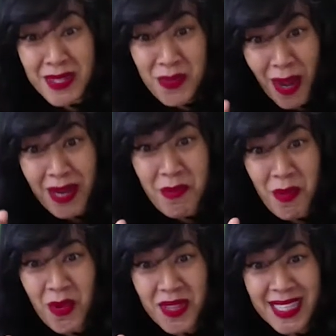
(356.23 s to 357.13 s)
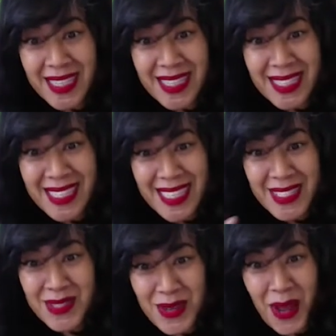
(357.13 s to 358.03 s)
There's one more that
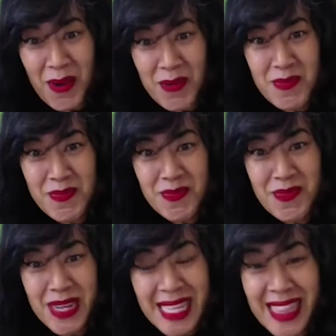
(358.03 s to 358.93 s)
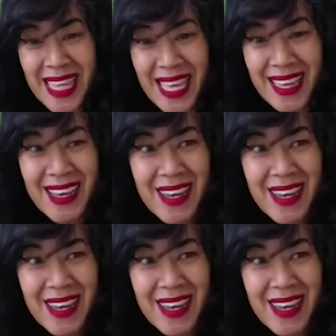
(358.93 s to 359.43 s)
needs to go in there.